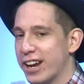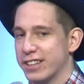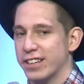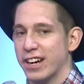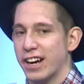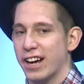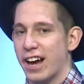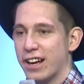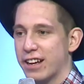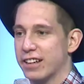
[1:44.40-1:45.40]
that idea
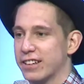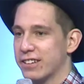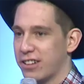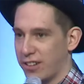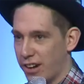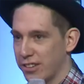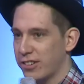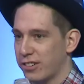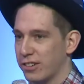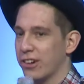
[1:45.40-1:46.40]
at
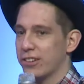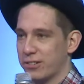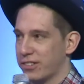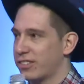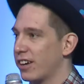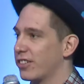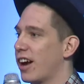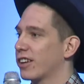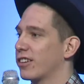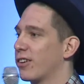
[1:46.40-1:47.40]
Unleash the Noise, which is now
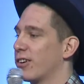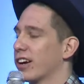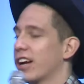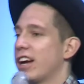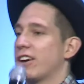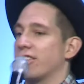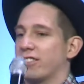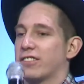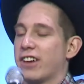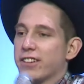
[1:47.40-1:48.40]
Jack.org, or
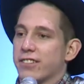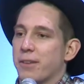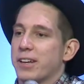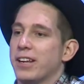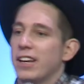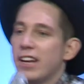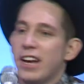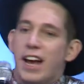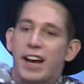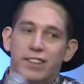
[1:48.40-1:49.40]
Jack Summit.
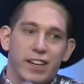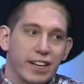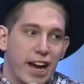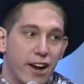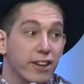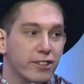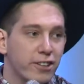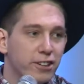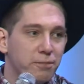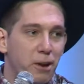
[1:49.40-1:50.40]
And like Eric
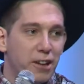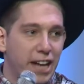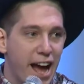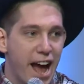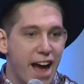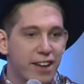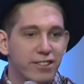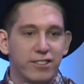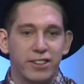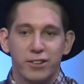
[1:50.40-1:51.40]
still probably
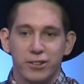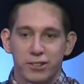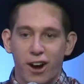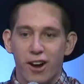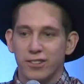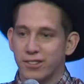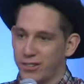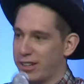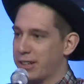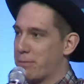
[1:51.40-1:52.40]
has, you know, those cards
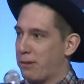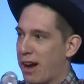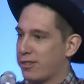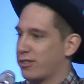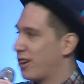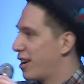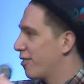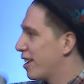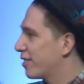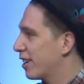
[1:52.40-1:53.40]
that say depressed or
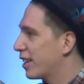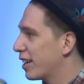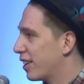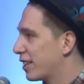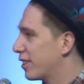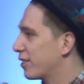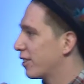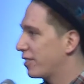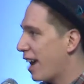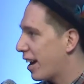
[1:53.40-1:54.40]
anorexic in like the
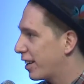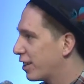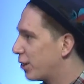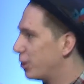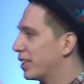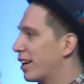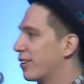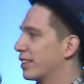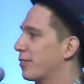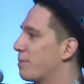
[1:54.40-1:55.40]
tacky gold
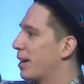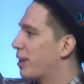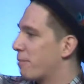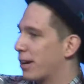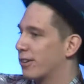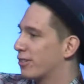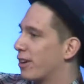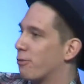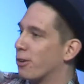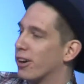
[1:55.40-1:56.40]
lettering that we made on
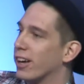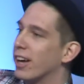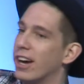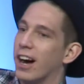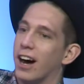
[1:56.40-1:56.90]
Microsoft Word.